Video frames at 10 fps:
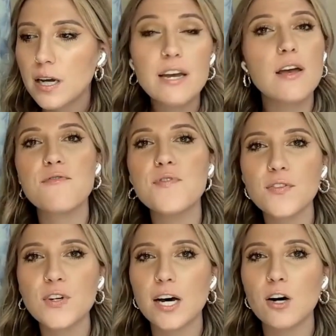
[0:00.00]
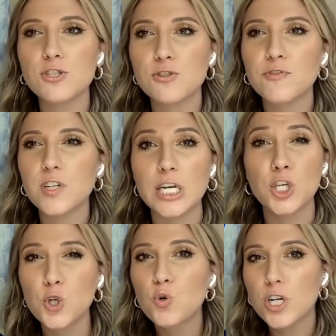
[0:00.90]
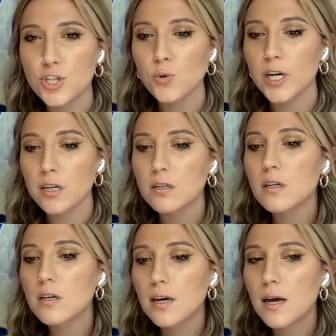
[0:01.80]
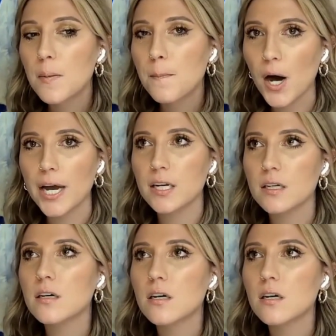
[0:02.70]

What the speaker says: if nothing else, to feel like you can do it. But